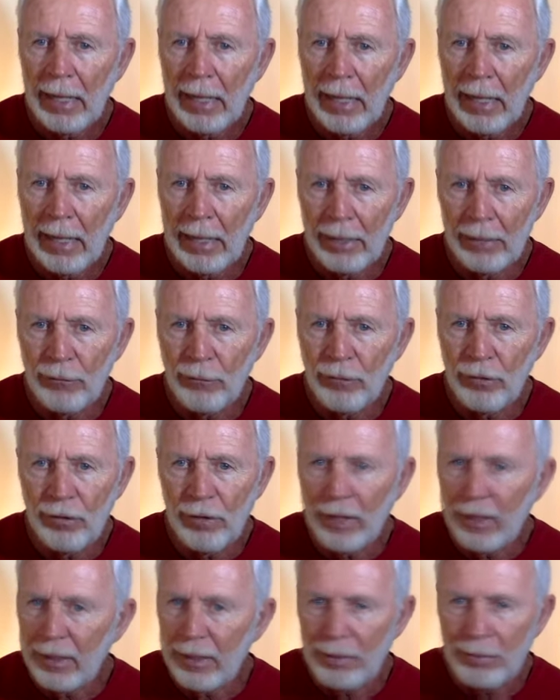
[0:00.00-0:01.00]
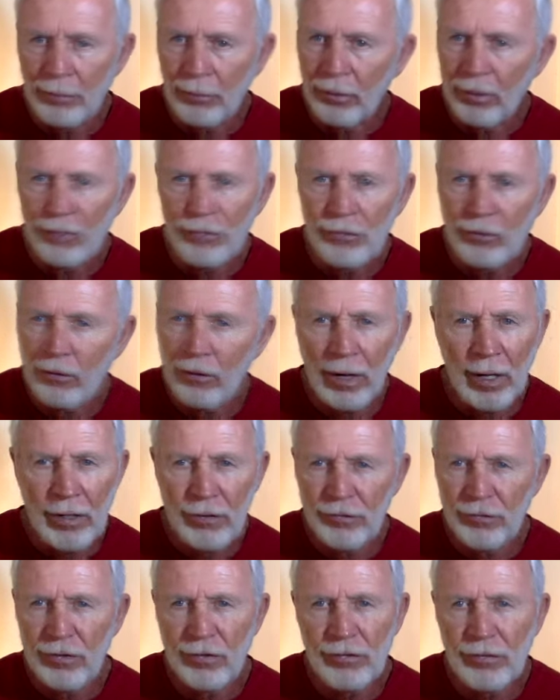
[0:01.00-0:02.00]
and re- and embrace
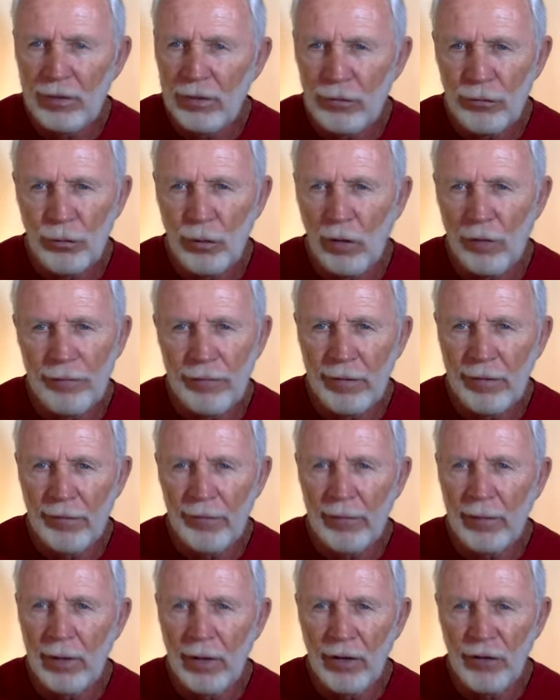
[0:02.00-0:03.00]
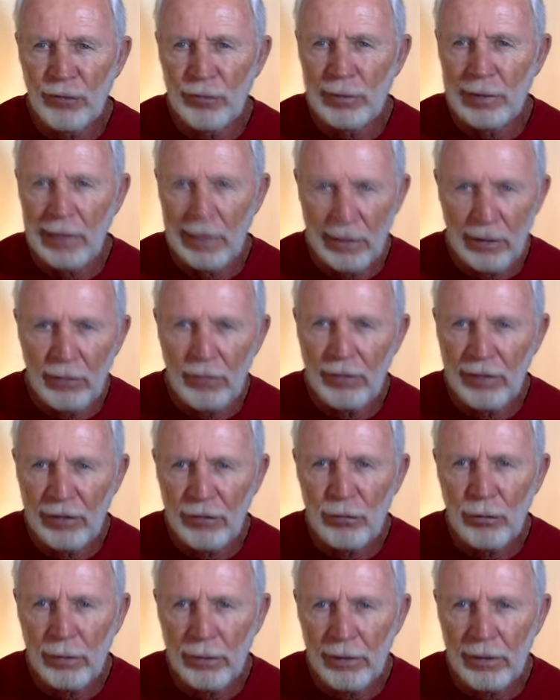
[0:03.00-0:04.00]
Christ as He is offered in the gospel. I know
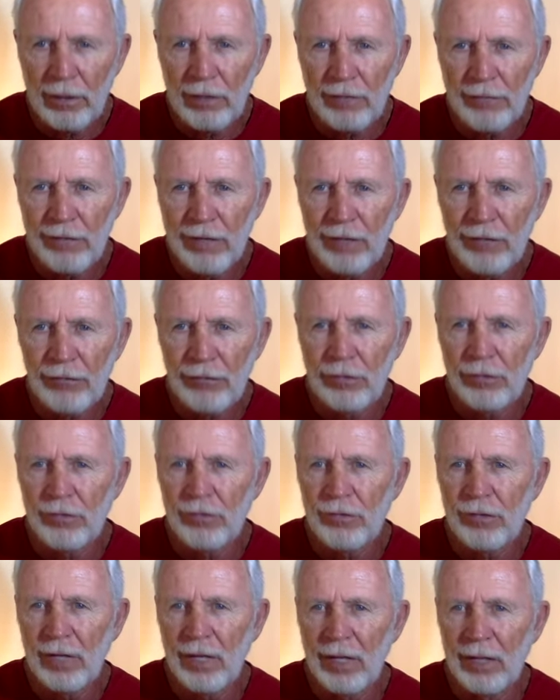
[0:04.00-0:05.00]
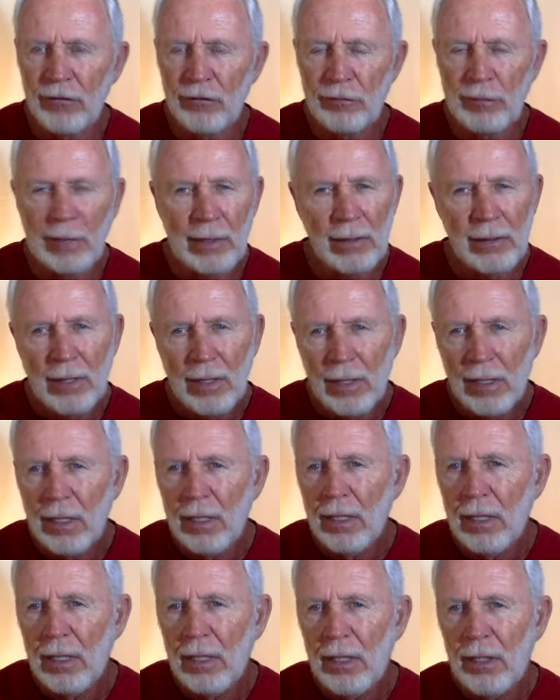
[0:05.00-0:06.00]
that's what the confession says, but
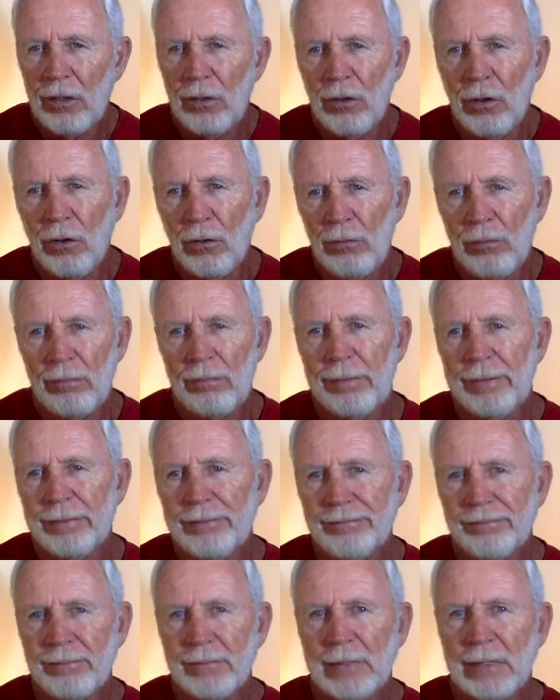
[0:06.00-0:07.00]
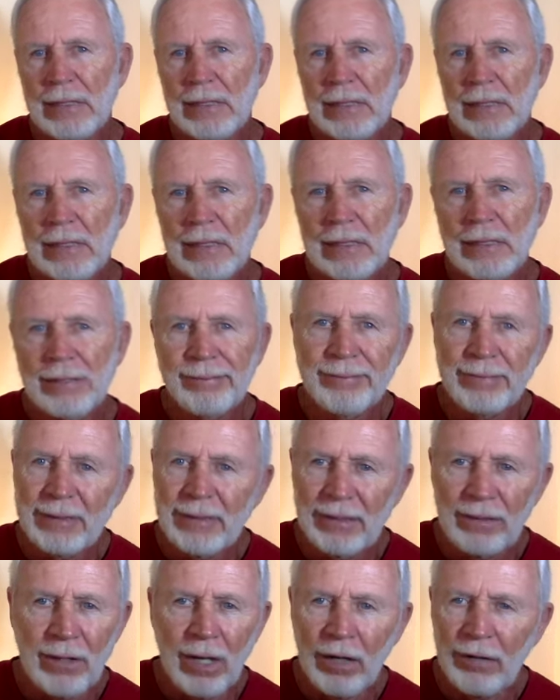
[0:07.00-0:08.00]
you know,
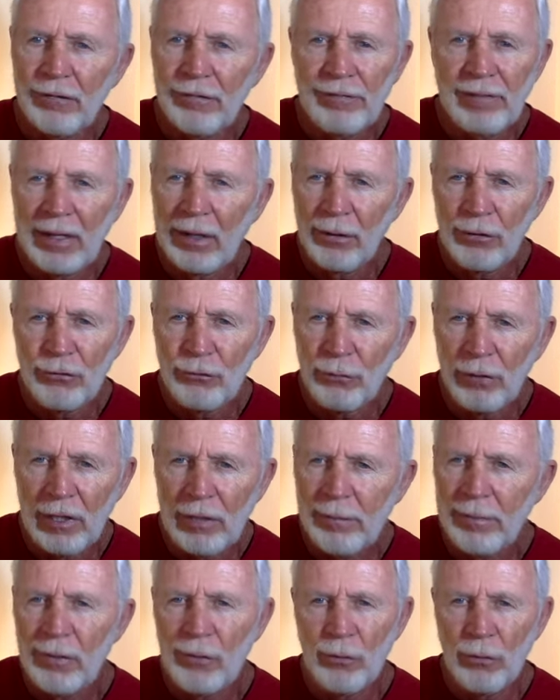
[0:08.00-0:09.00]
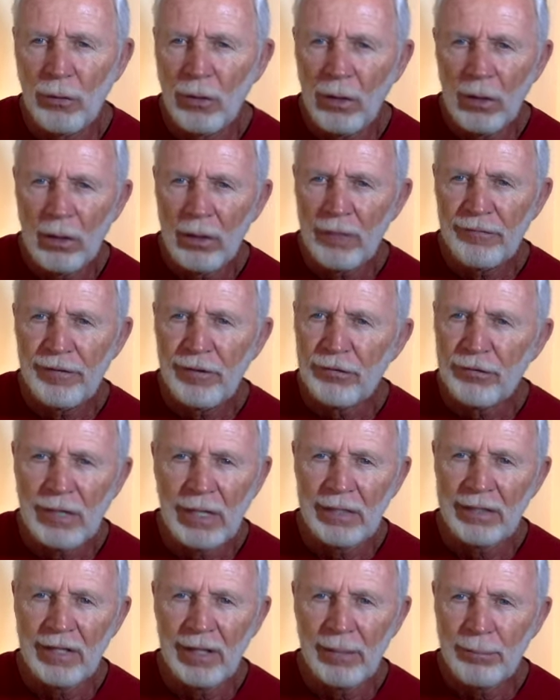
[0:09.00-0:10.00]
can Dr. Flowers really be wrong if he's
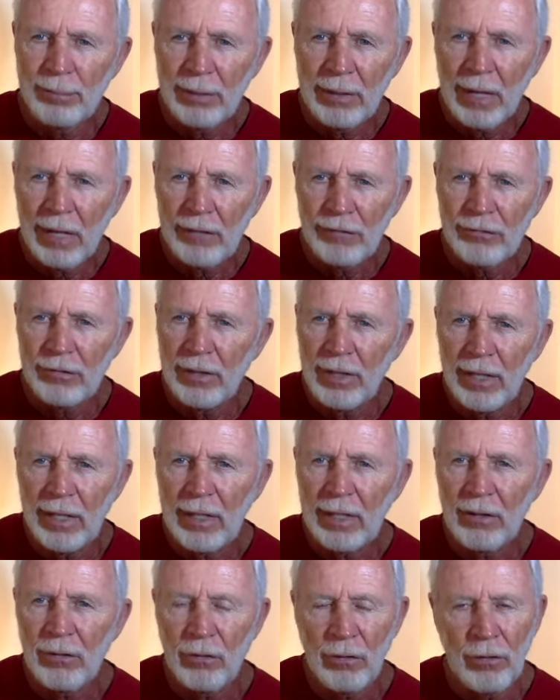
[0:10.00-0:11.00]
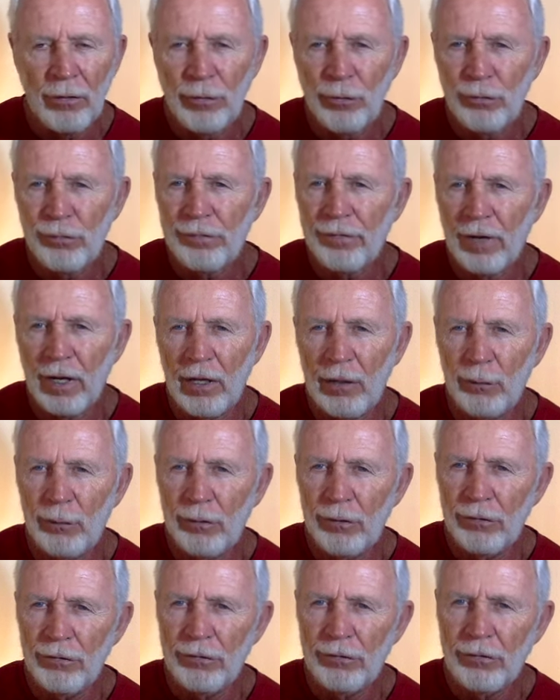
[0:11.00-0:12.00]
got that PhD and all those
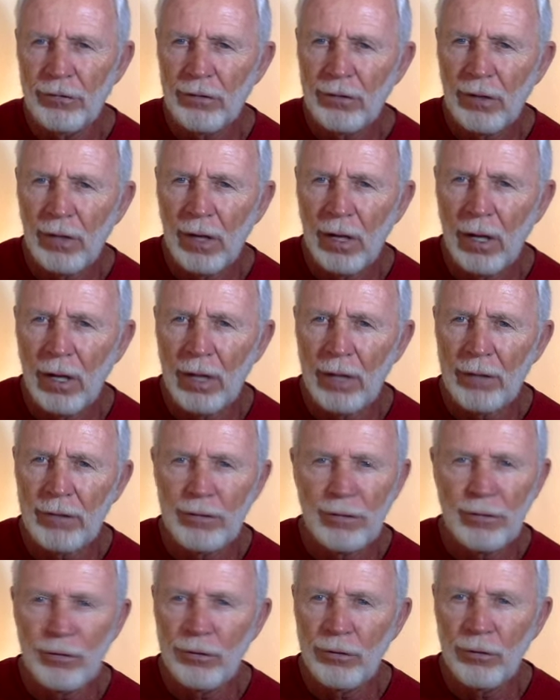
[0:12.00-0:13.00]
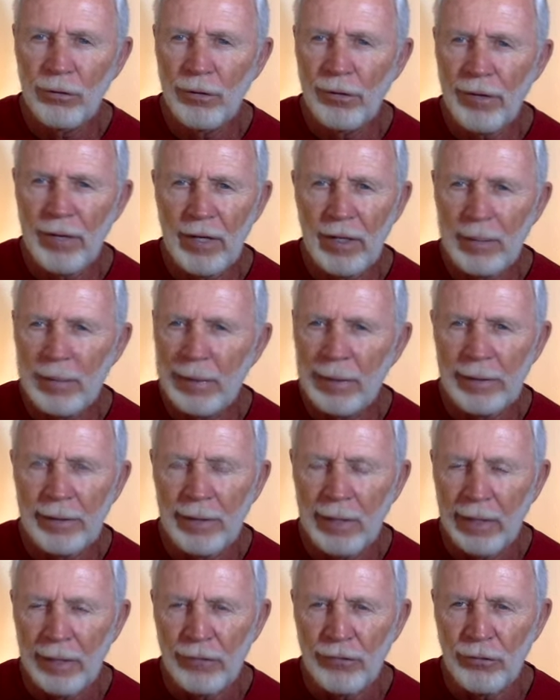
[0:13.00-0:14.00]
followers? Uh, you, you know, think about
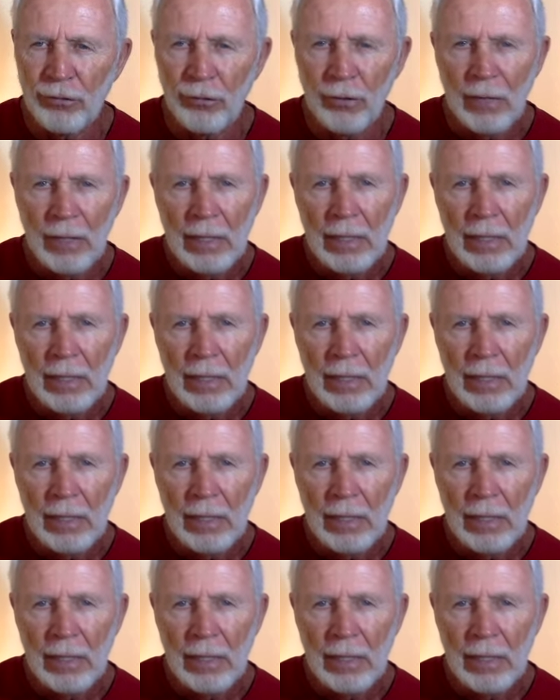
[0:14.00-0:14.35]
that. So,